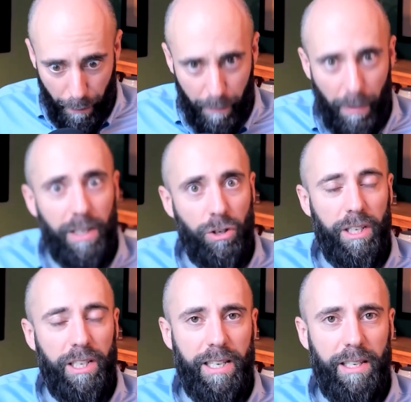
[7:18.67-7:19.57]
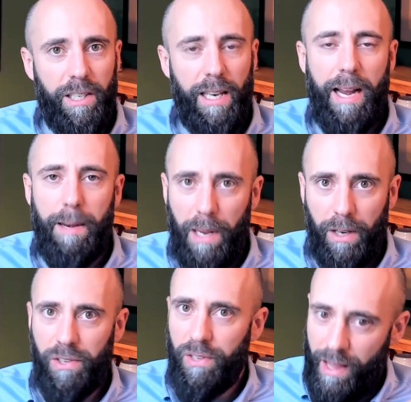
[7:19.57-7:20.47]
the sales line,
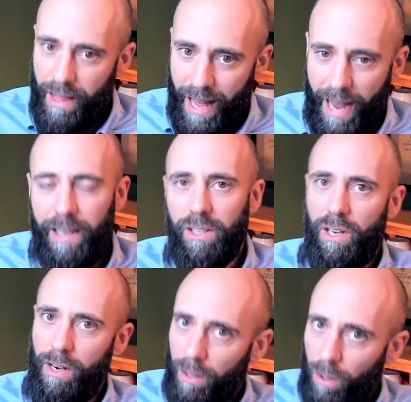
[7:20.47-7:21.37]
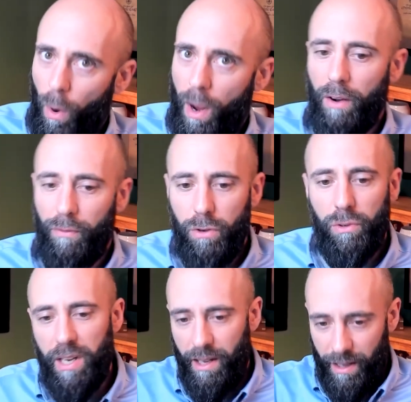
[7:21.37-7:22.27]
because that is another way of
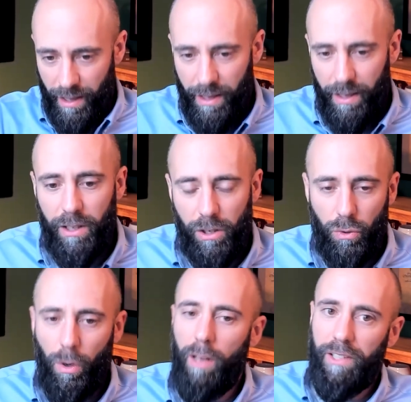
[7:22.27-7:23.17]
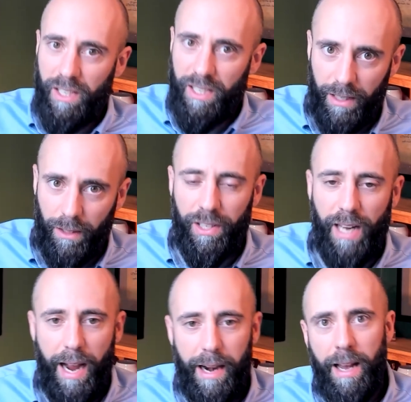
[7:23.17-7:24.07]
using this tool on the sales
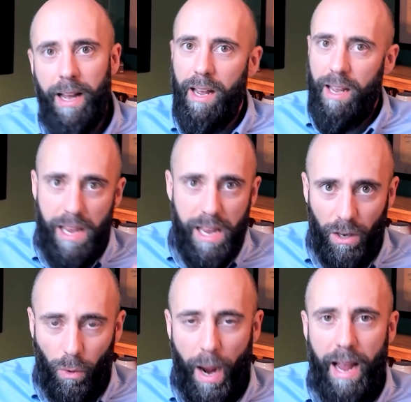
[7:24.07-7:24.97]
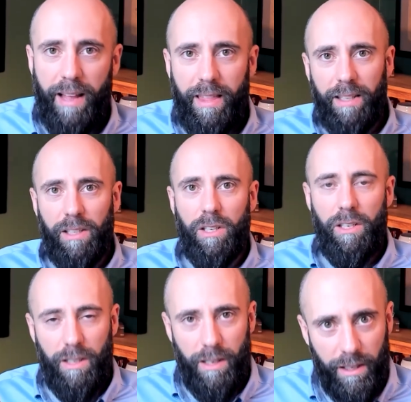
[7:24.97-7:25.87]
side. Either way, I think this is
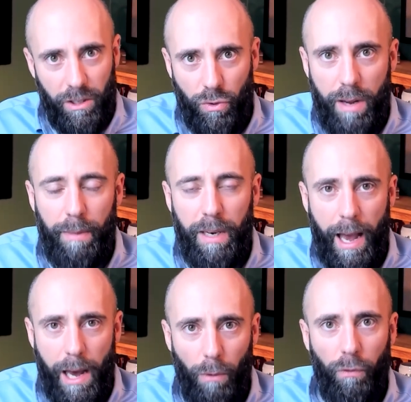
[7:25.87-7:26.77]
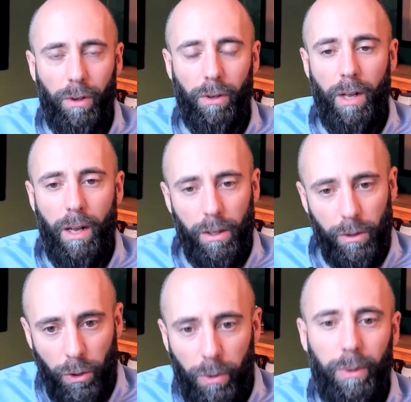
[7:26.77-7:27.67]
an extremely helpful
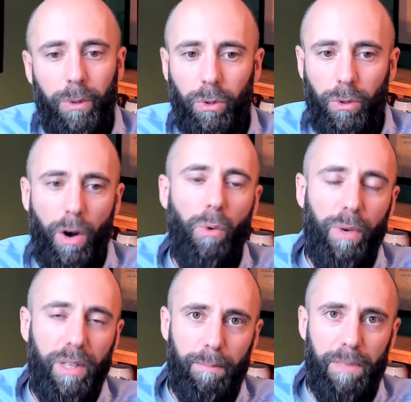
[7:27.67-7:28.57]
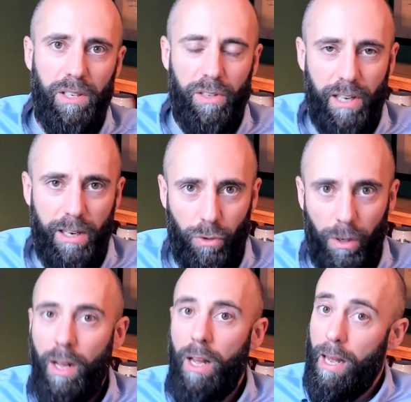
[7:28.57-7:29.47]
tool to know within Business
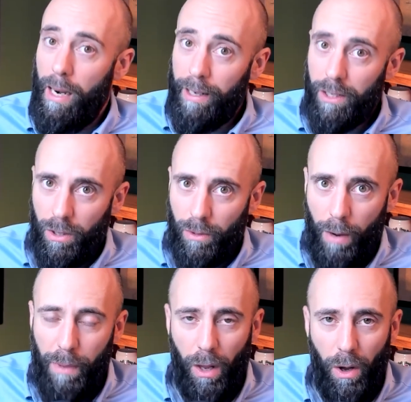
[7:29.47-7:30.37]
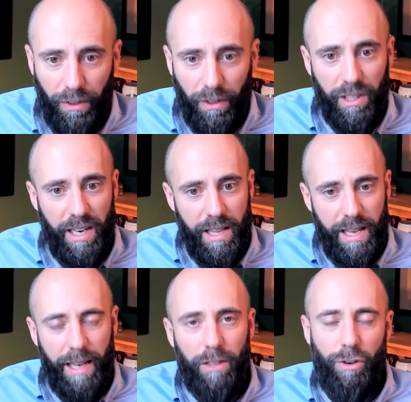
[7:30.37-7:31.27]
Central. Let us know down below if there's
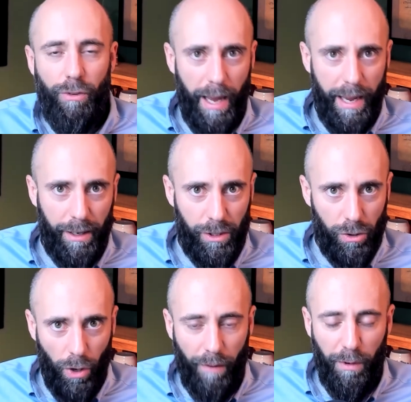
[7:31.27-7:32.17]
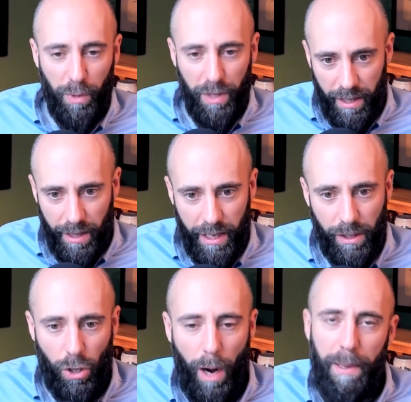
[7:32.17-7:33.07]
anything else you would like us to cover within
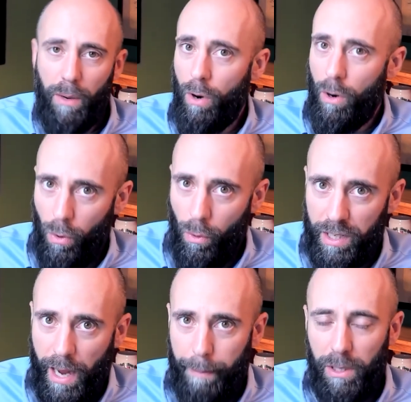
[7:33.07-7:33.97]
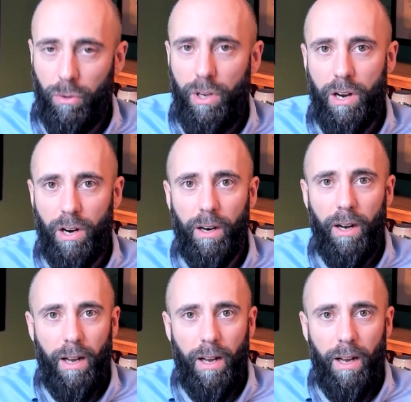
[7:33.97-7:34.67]
this topic. We're always happy to hear